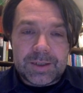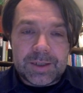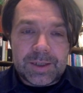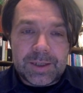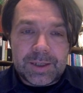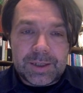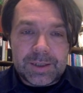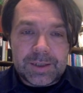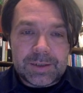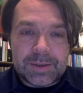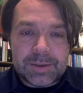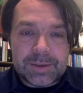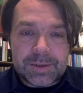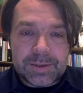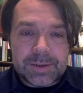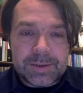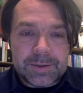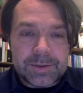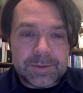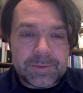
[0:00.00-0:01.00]
And
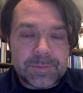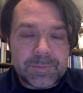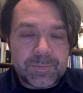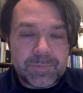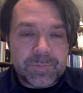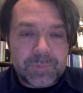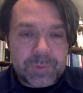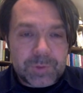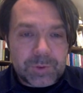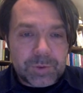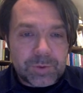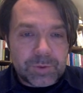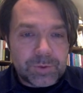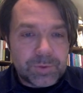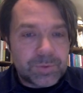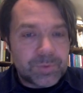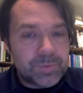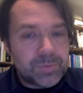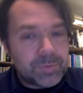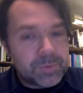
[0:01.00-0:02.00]

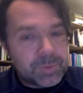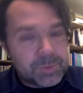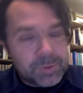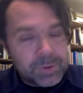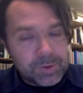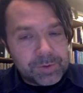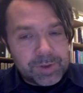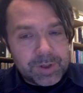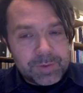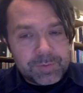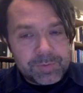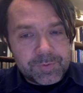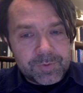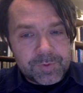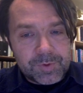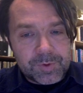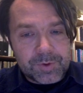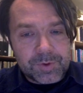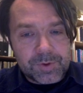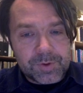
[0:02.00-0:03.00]
so the program
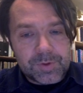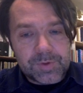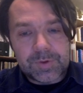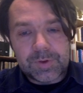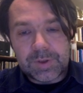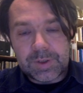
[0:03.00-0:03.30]
for